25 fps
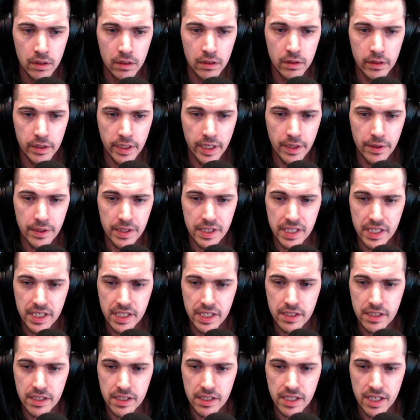No, is this
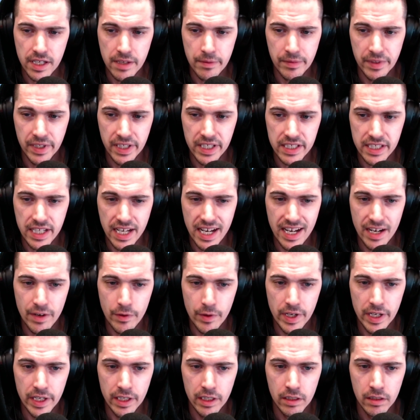the same thing as a
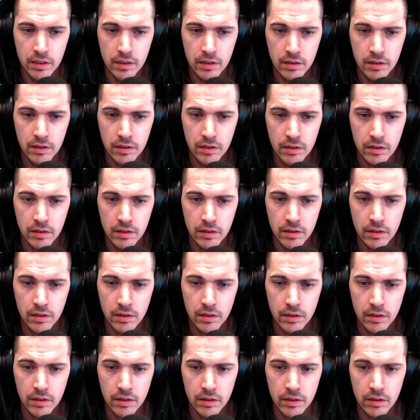highway?
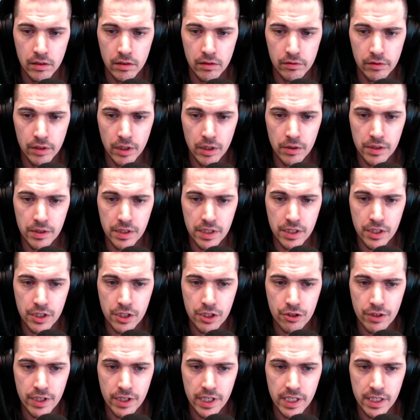Roads and
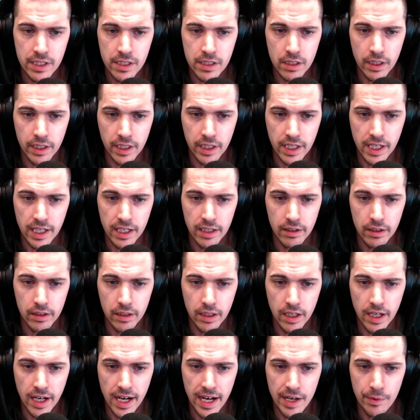streets, like
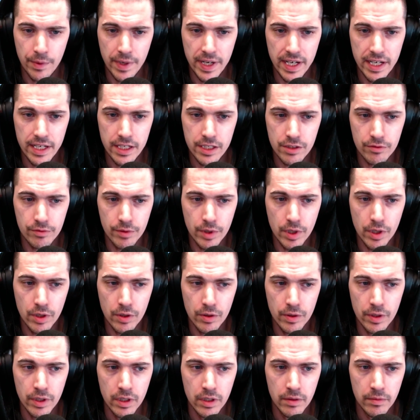a highway is a
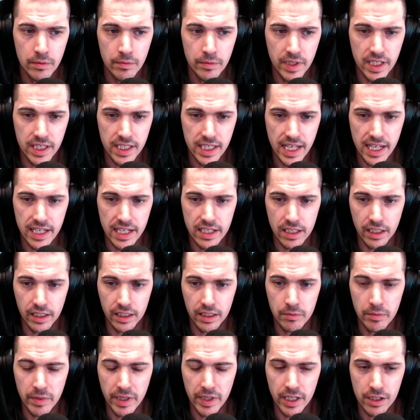road because it has like
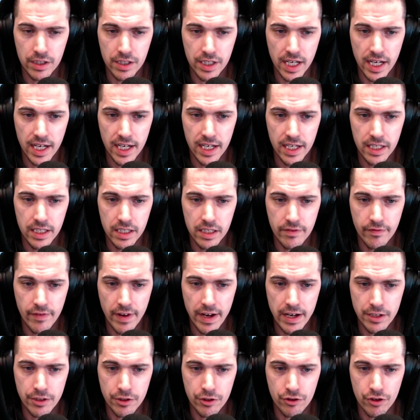the bigger signs,
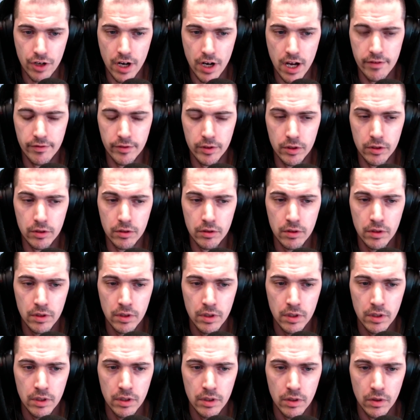faster travel,
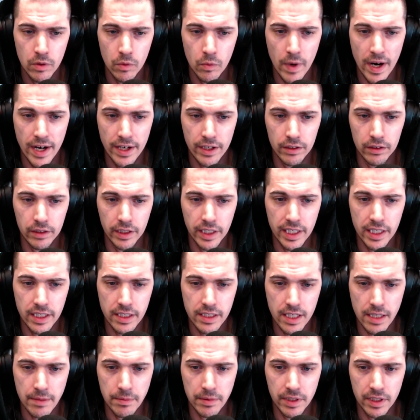wider lane
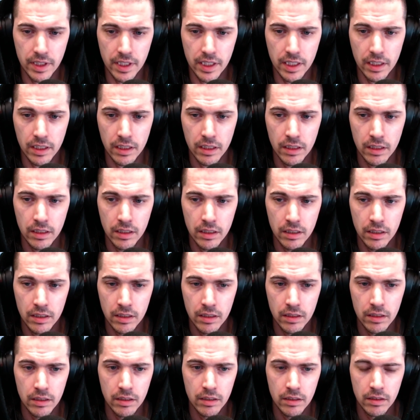type of thing.
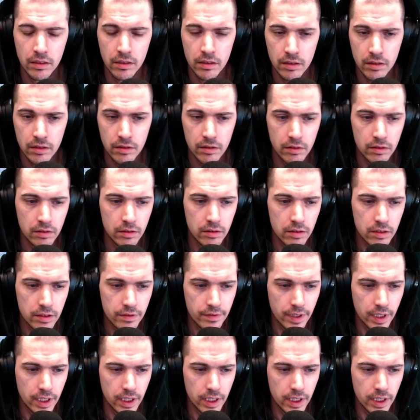It's fine.